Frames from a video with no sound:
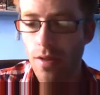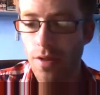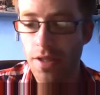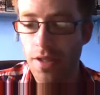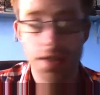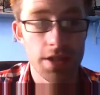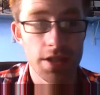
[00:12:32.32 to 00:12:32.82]

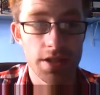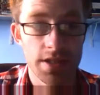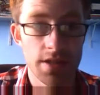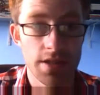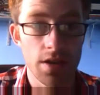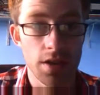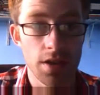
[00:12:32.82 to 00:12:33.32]
This
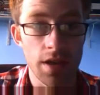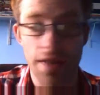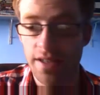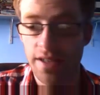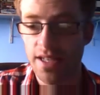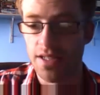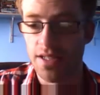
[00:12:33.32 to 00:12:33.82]

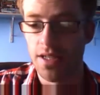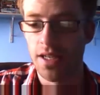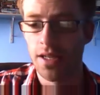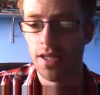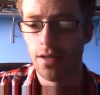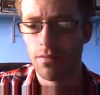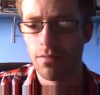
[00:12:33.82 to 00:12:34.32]
event has
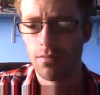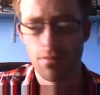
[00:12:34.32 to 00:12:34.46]
the